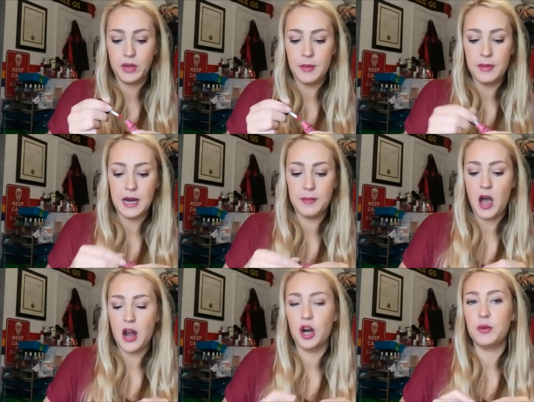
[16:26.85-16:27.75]
But I'm
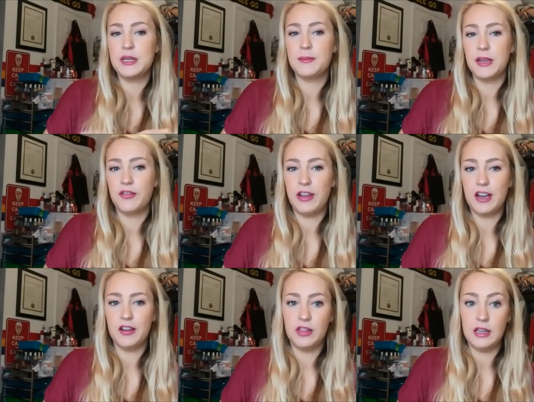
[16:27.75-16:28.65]
not always a big
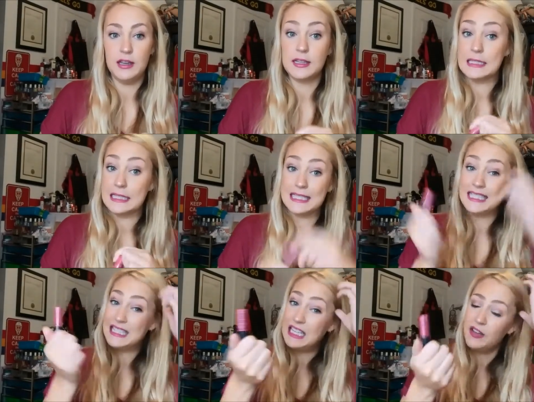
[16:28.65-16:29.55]
fan of the
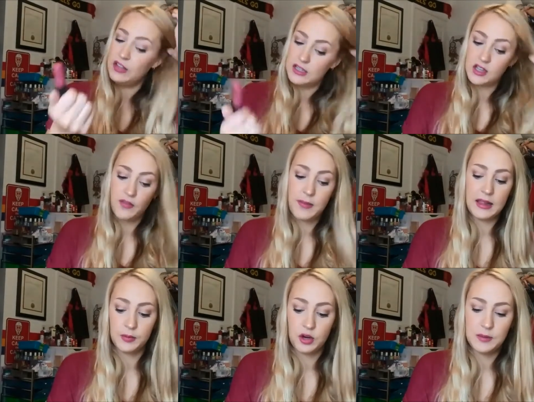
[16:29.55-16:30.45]
consistency of the soft
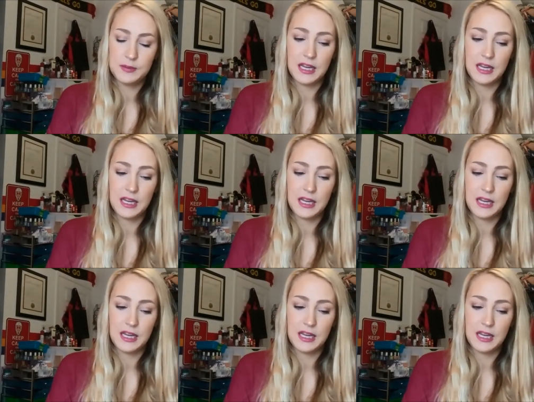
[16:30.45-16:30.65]
matte lip creams.